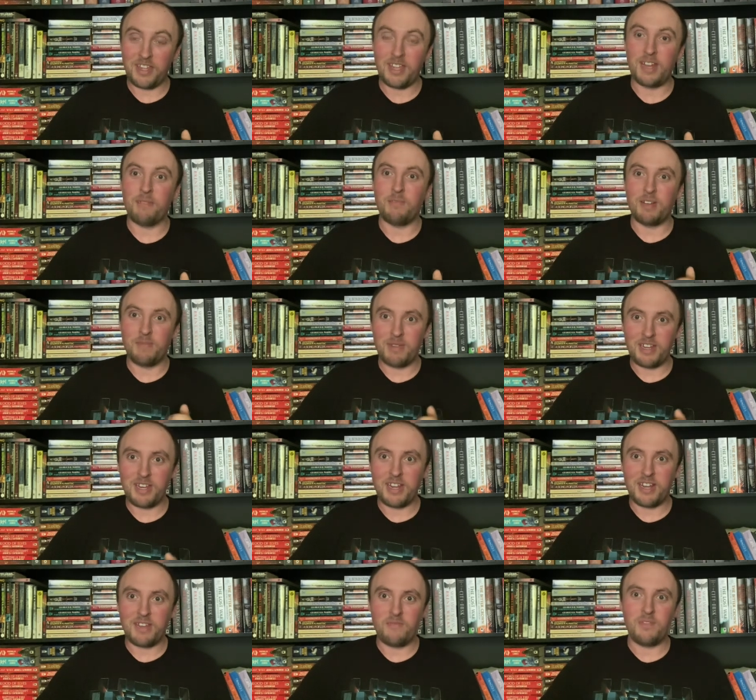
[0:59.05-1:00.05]
that I'm going to be
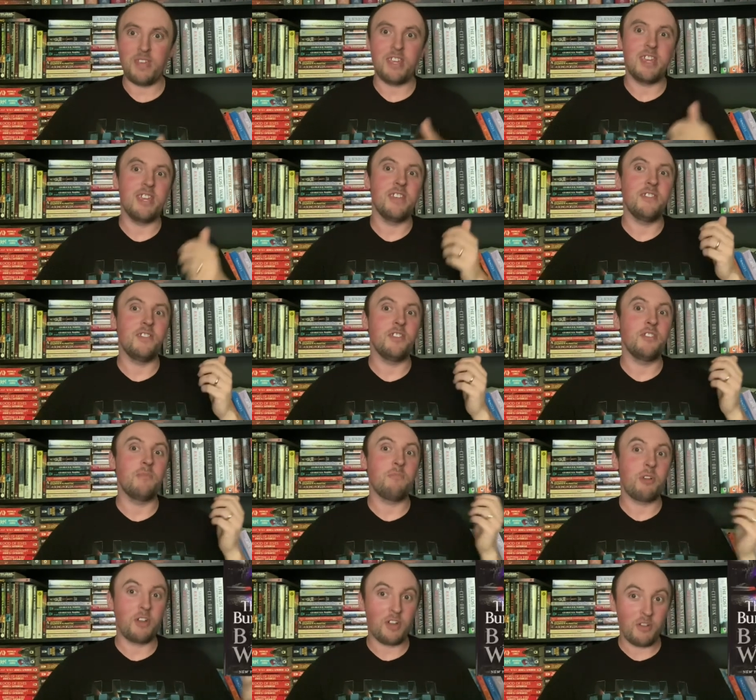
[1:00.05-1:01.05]
DNFing is The
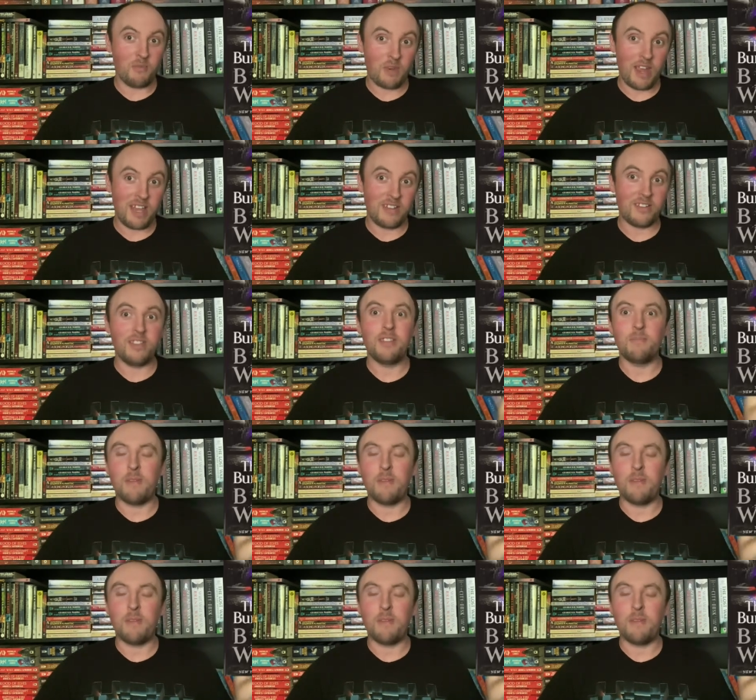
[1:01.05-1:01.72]
Burning White